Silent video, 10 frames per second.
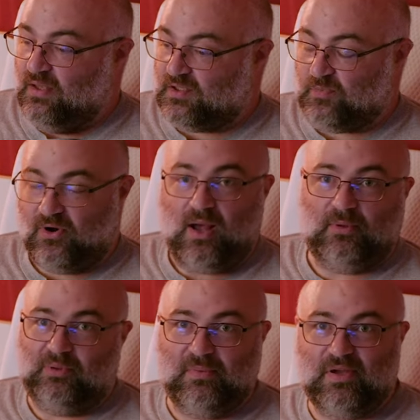It's
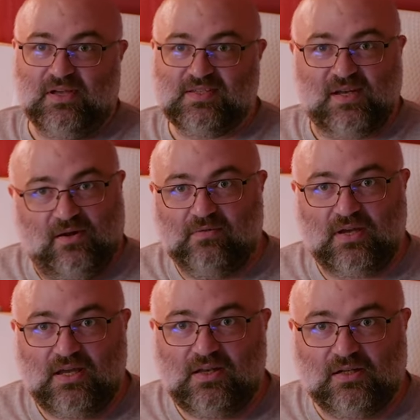probably because it
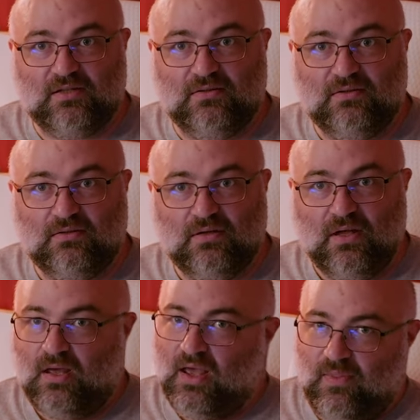overheated.
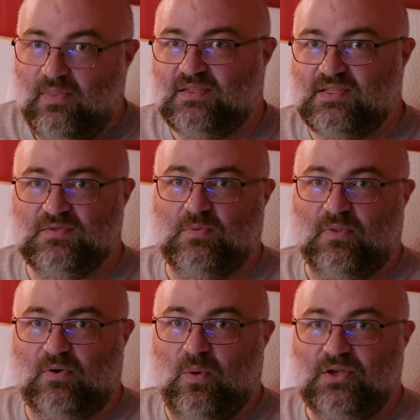And this is
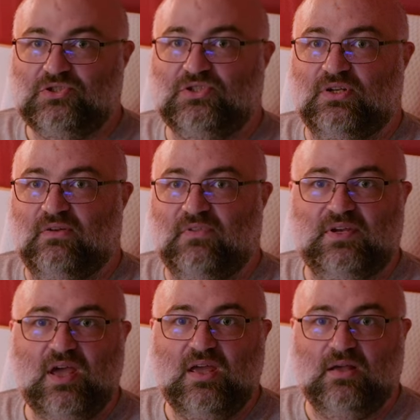where the question of the
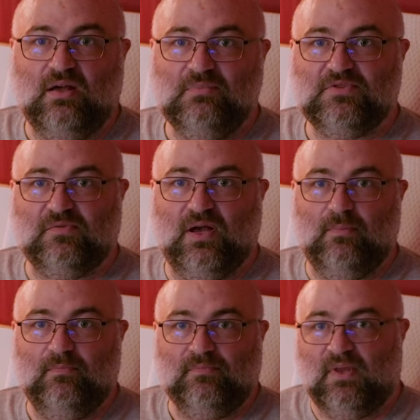day comes
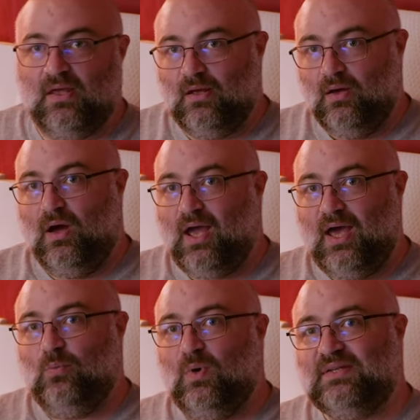from.
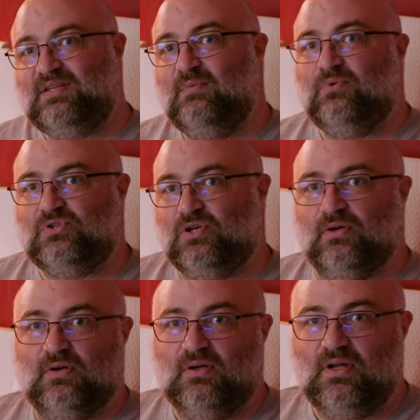At what
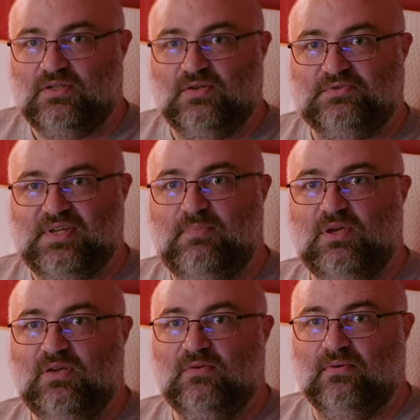temperature is your
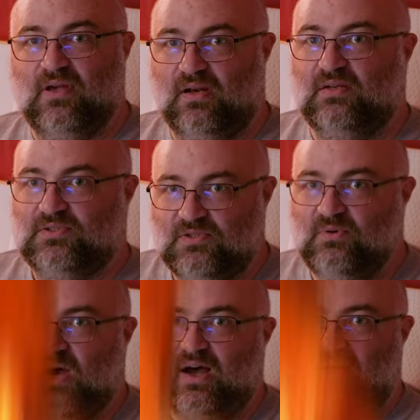CPU getting
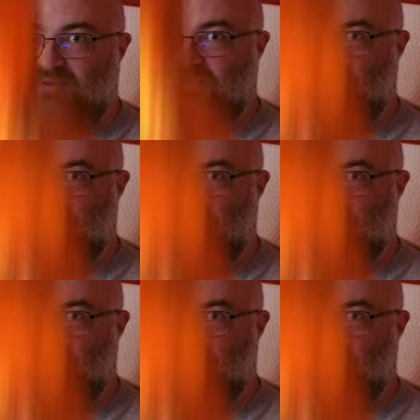too hot?